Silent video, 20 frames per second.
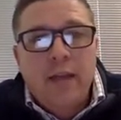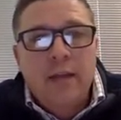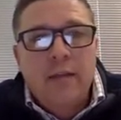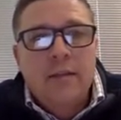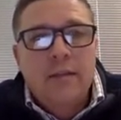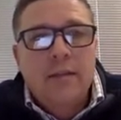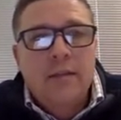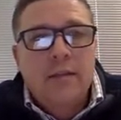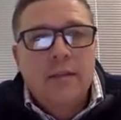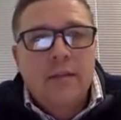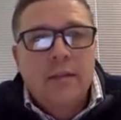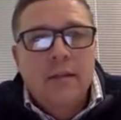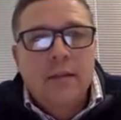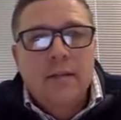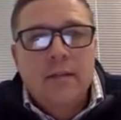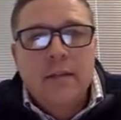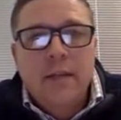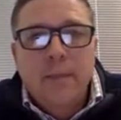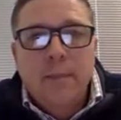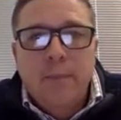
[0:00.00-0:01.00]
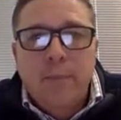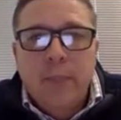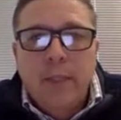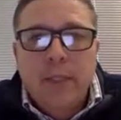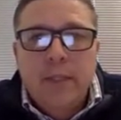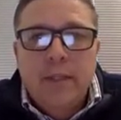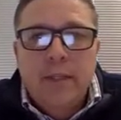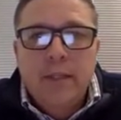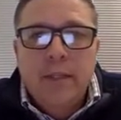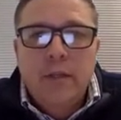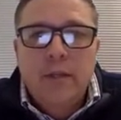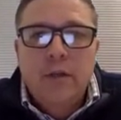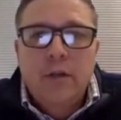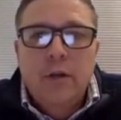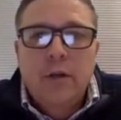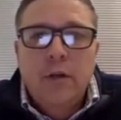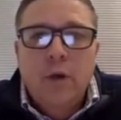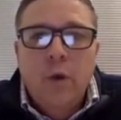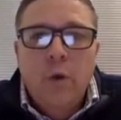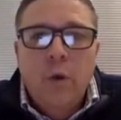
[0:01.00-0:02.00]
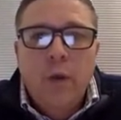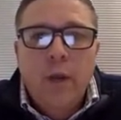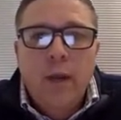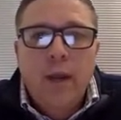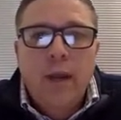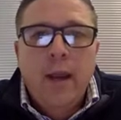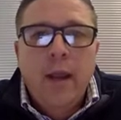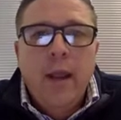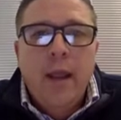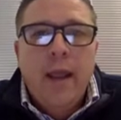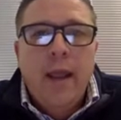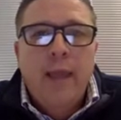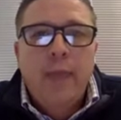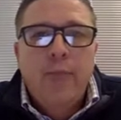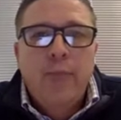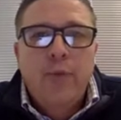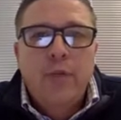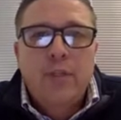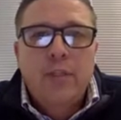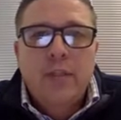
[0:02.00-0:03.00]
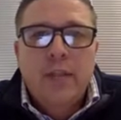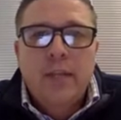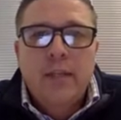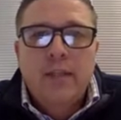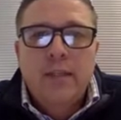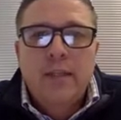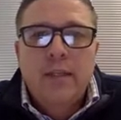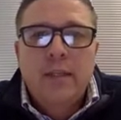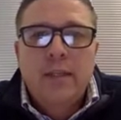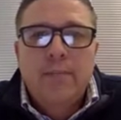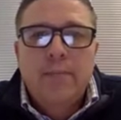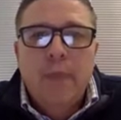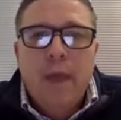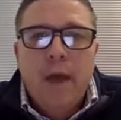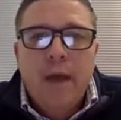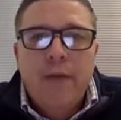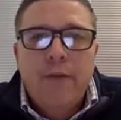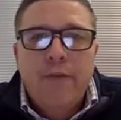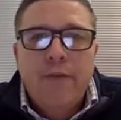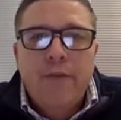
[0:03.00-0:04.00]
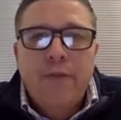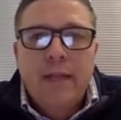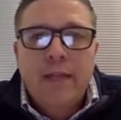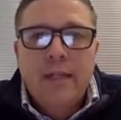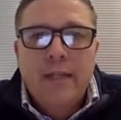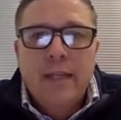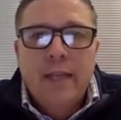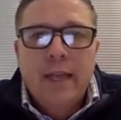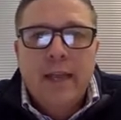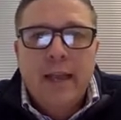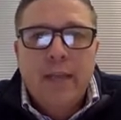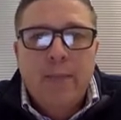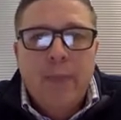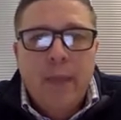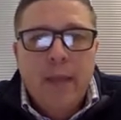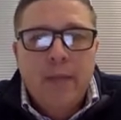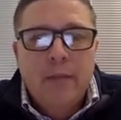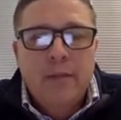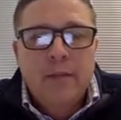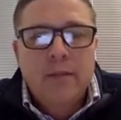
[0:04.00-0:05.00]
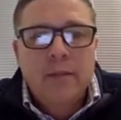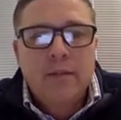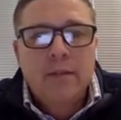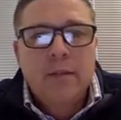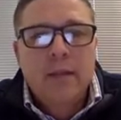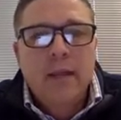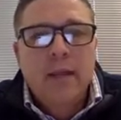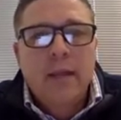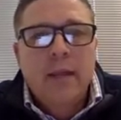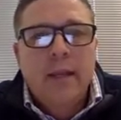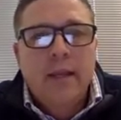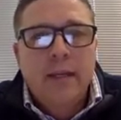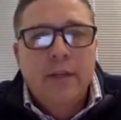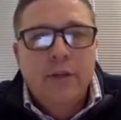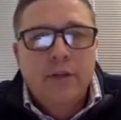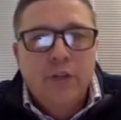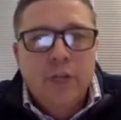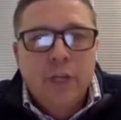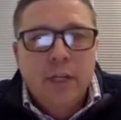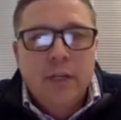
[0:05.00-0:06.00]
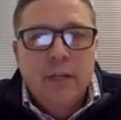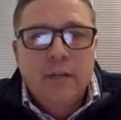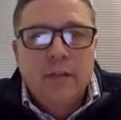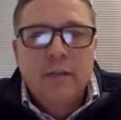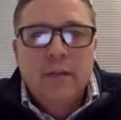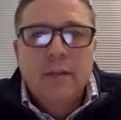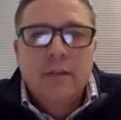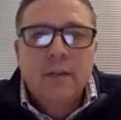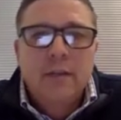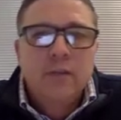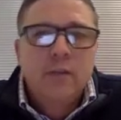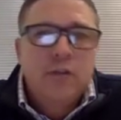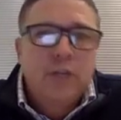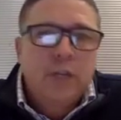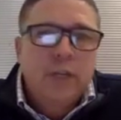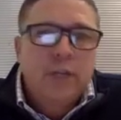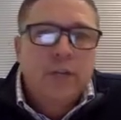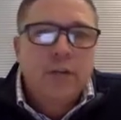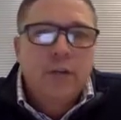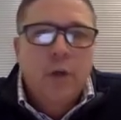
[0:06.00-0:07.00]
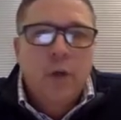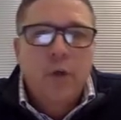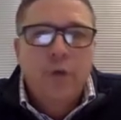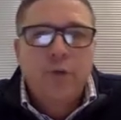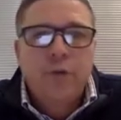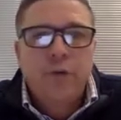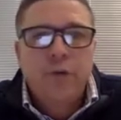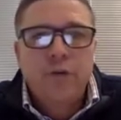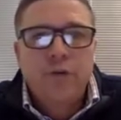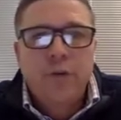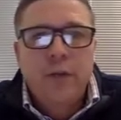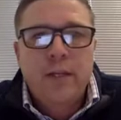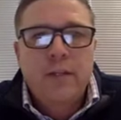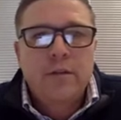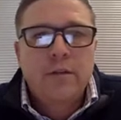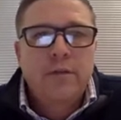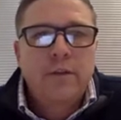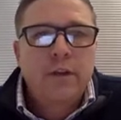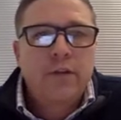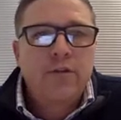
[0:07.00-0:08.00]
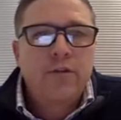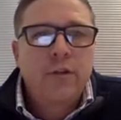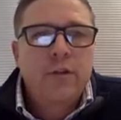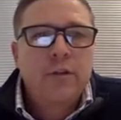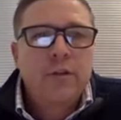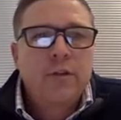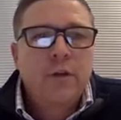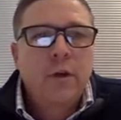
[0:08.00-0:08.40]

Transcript: It's the ability to go in and precisely modify DNA bases in genes, and these genes code for traits of interest.